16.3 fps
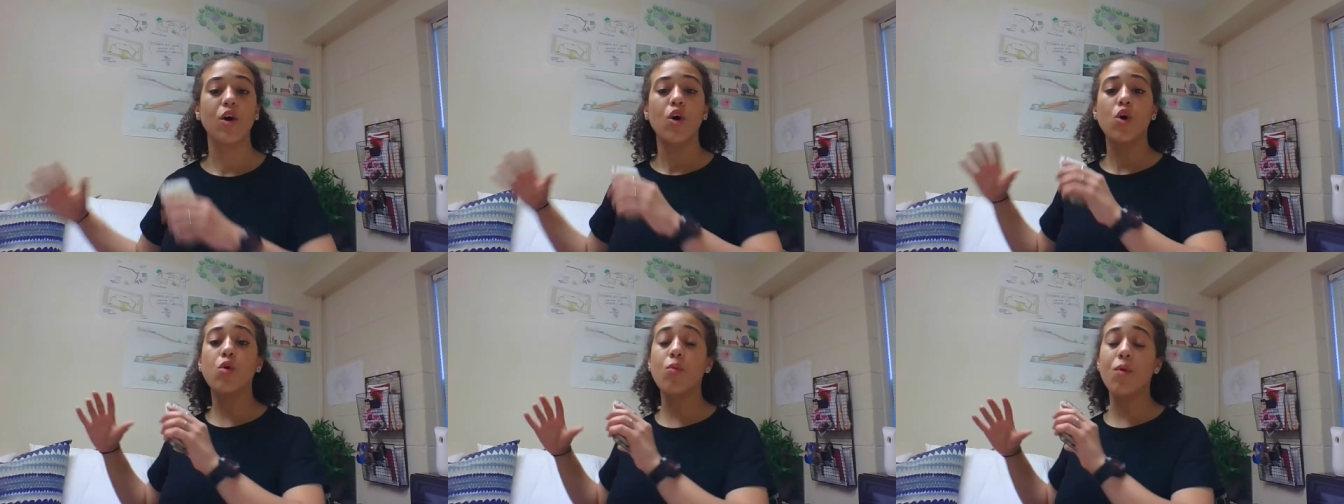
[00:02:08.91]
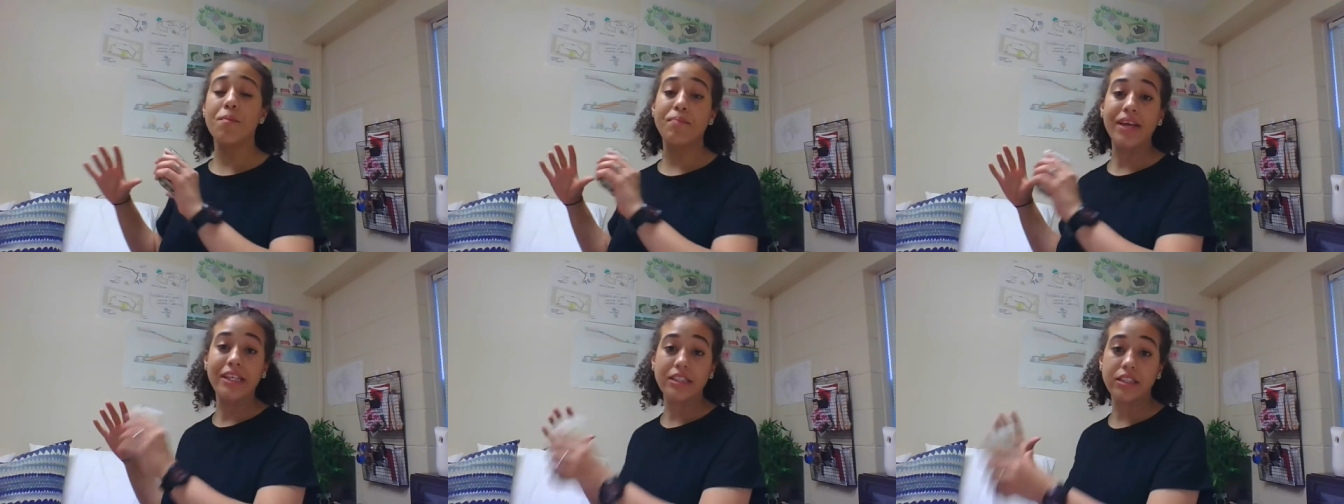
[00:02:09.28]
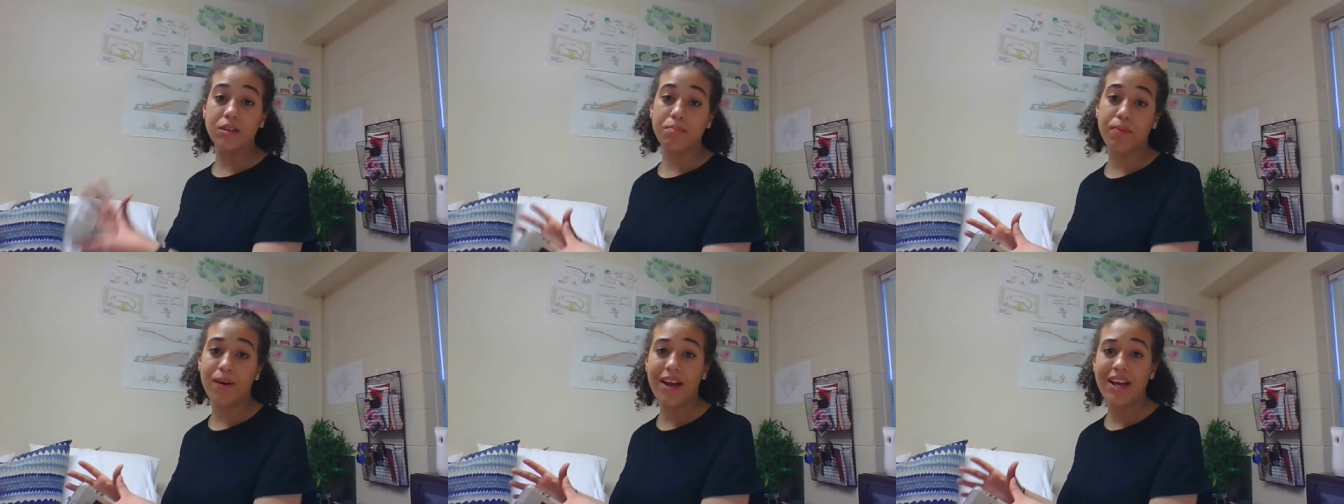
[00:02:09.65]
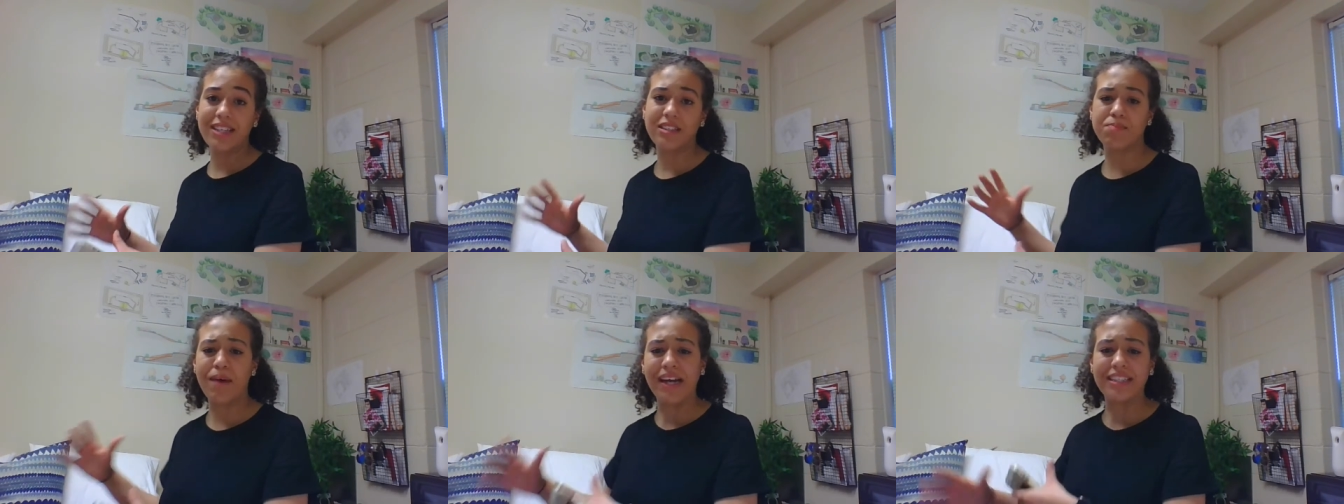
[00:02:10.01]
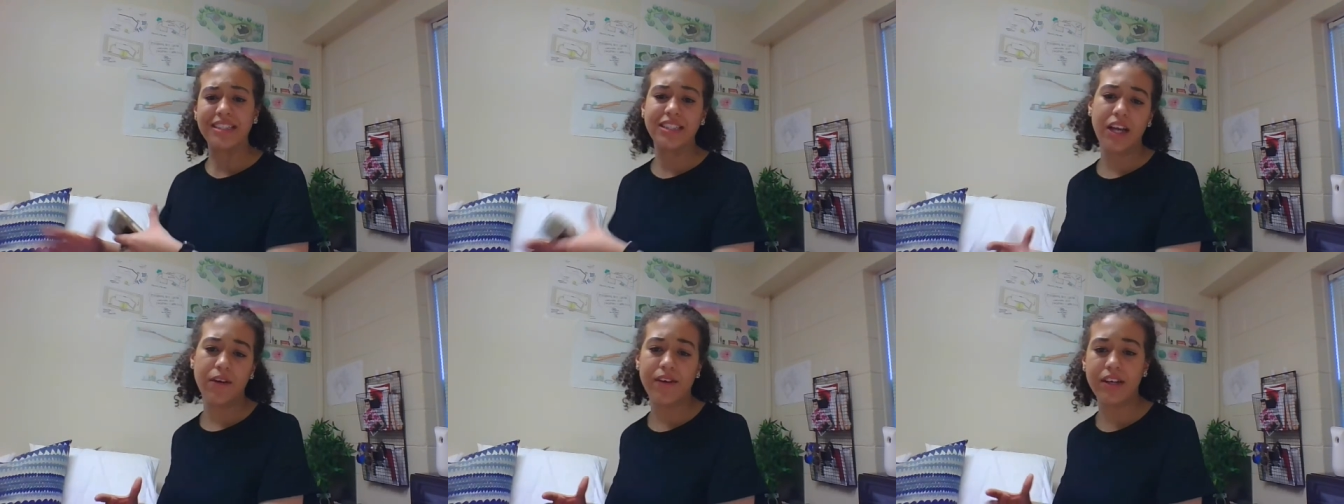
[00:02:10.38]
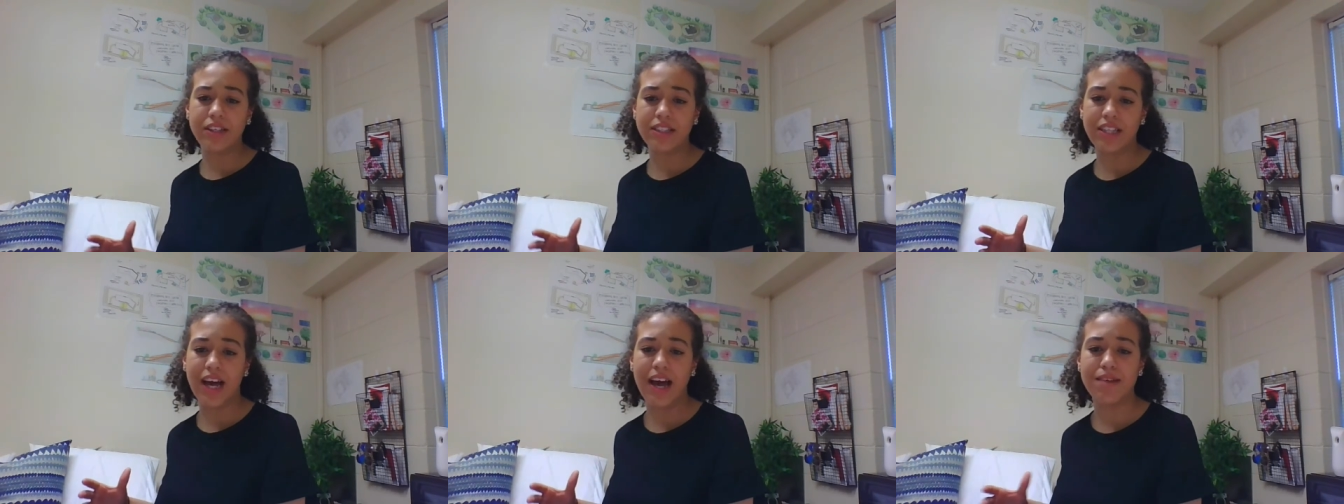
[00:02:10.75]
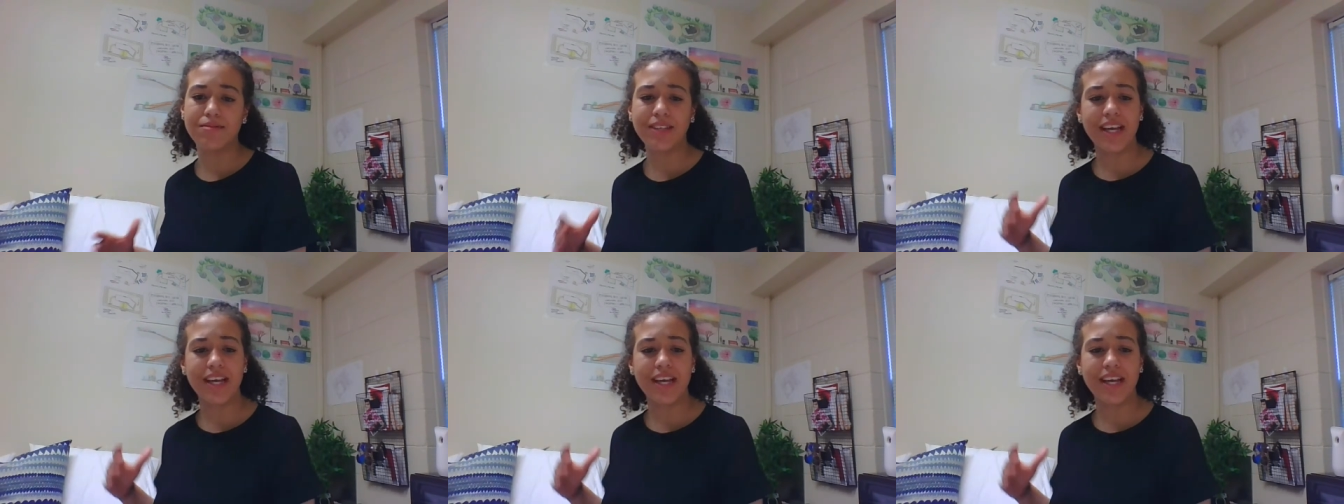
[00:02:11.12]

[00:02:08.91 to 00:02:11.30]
who were being suppressed by stereotypes.